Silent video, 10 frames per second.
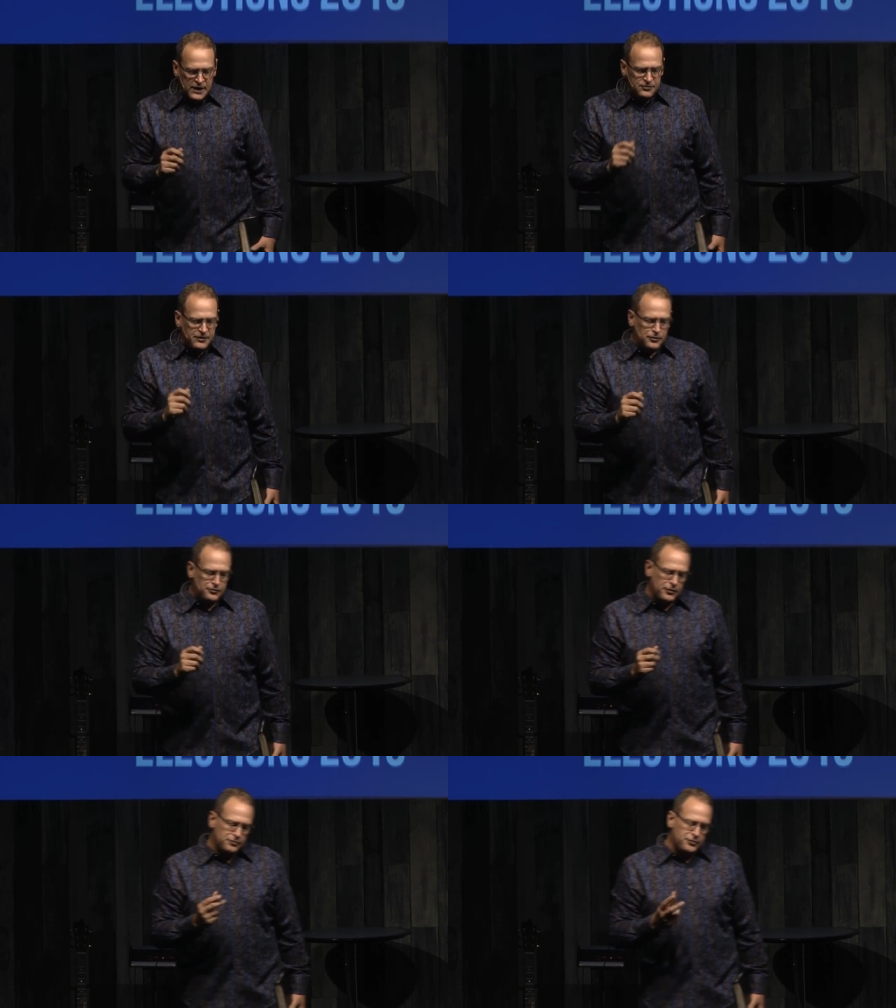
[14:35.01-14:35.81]
See,
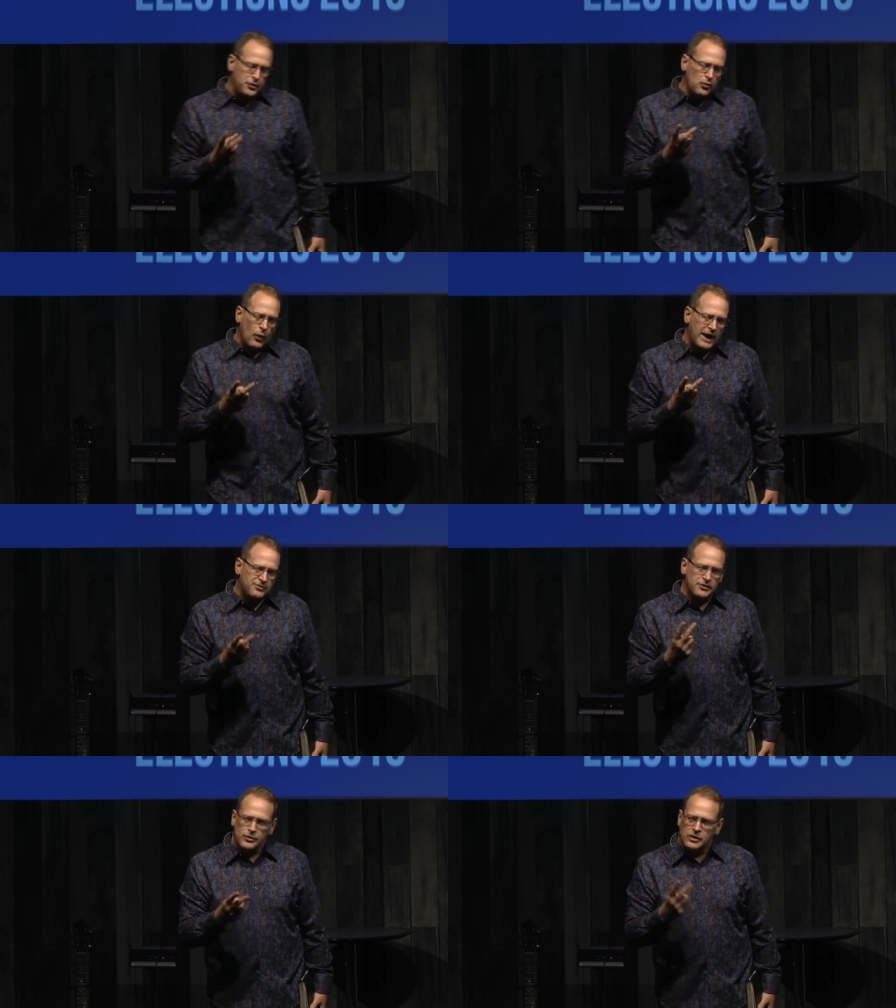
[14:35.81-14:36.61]
there's, there's two
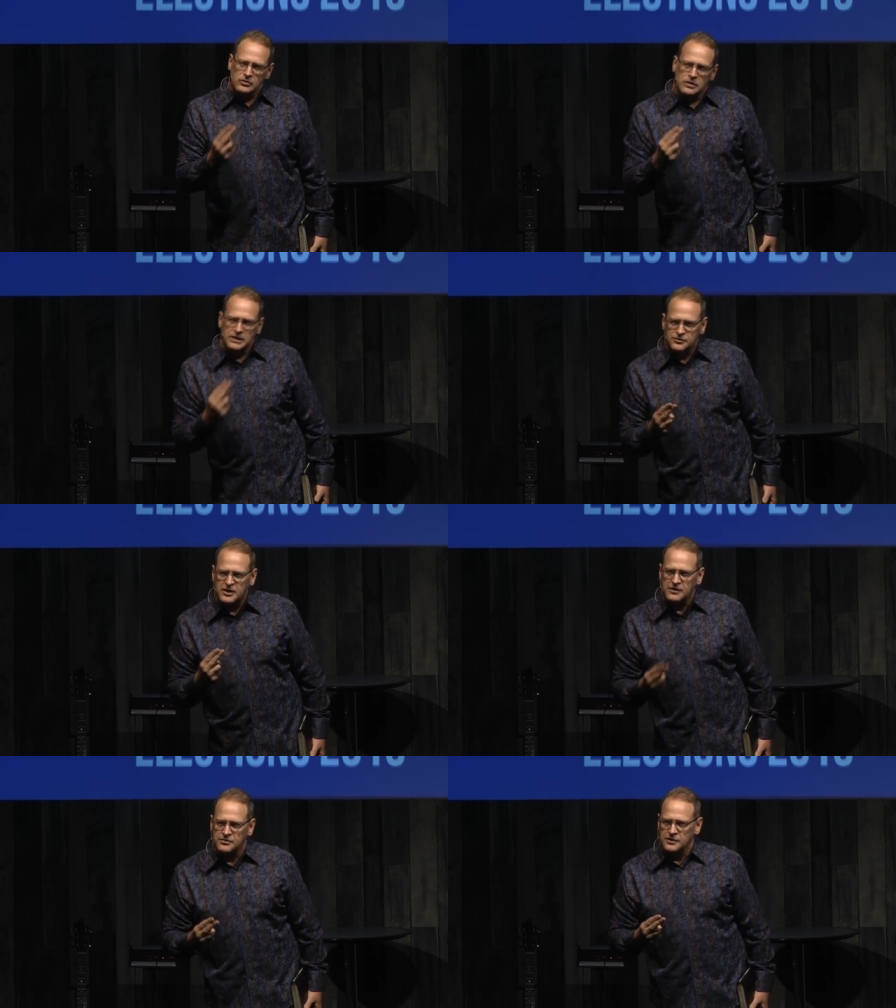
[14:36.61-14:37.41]
ways that you can look at
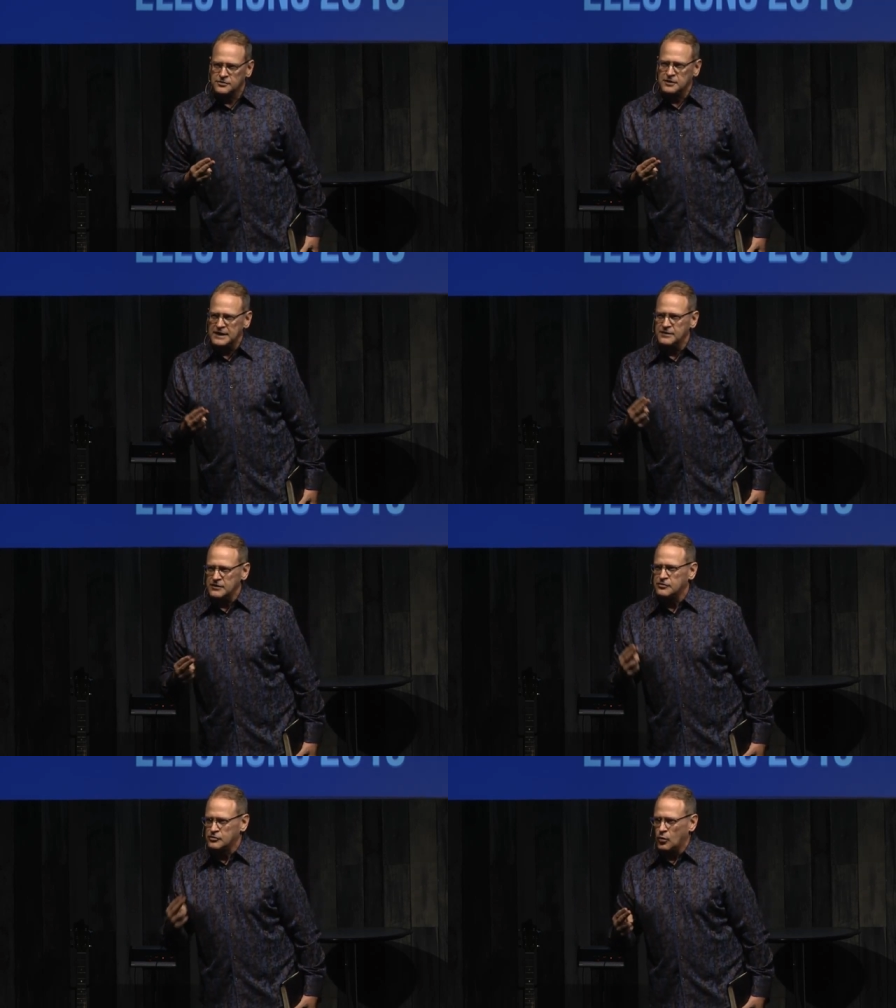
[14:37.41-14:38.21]
Jesus in
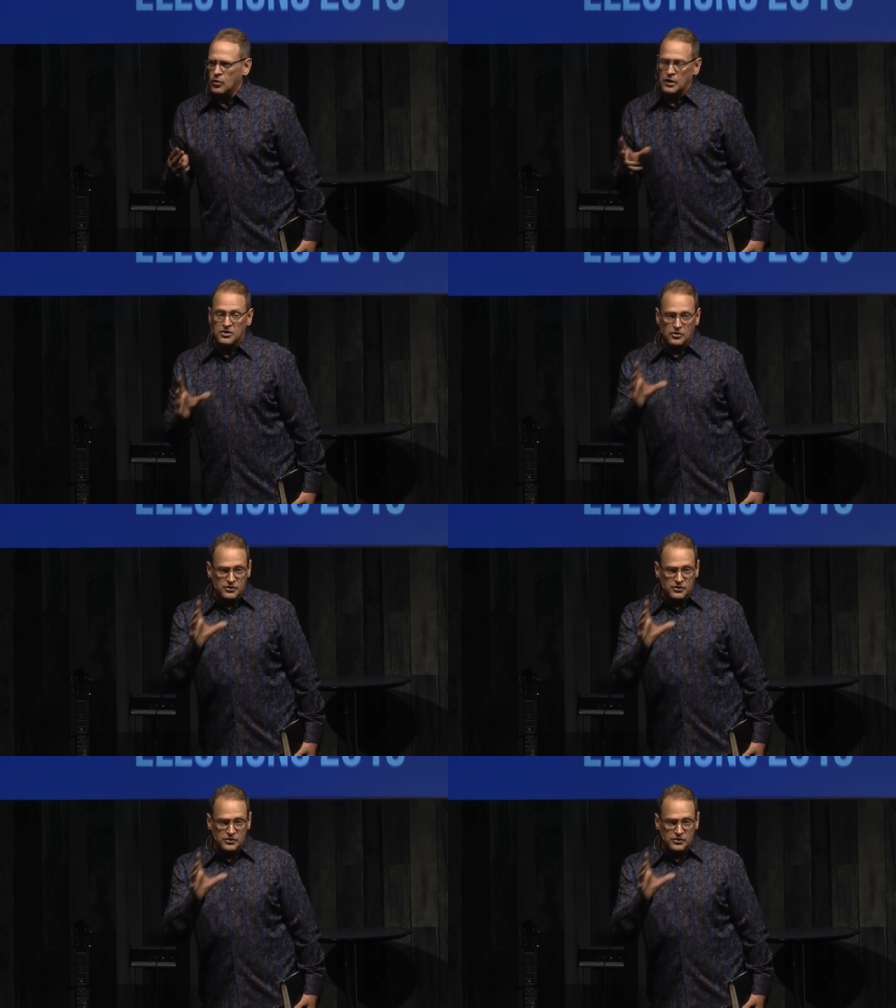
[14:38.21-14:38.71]
this story the,